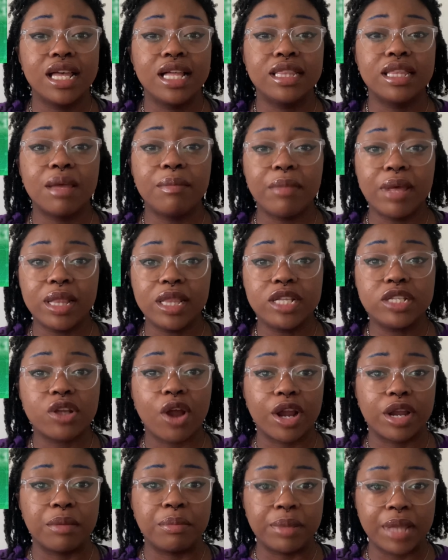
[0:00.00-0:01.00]
that mainly
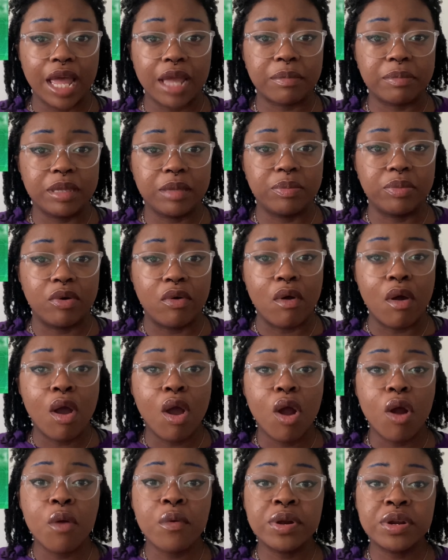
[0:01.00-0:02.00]
target Black people
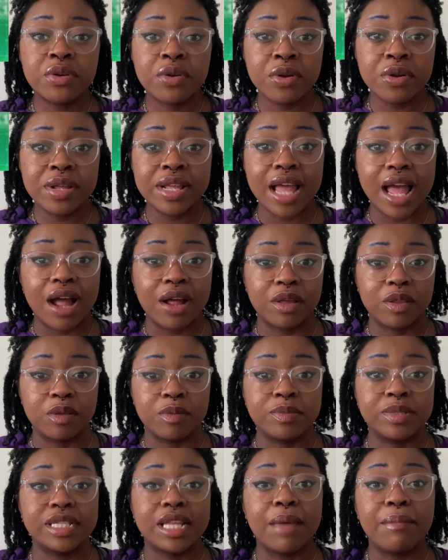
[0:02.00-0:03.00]
or recruiting
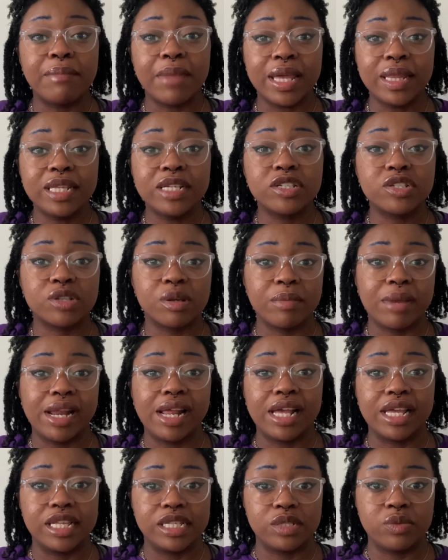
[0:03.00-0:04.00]
algorithms that mainly discriminate
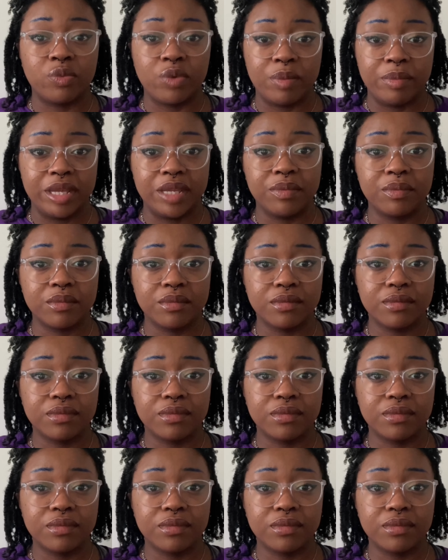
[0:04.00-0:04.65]
against women.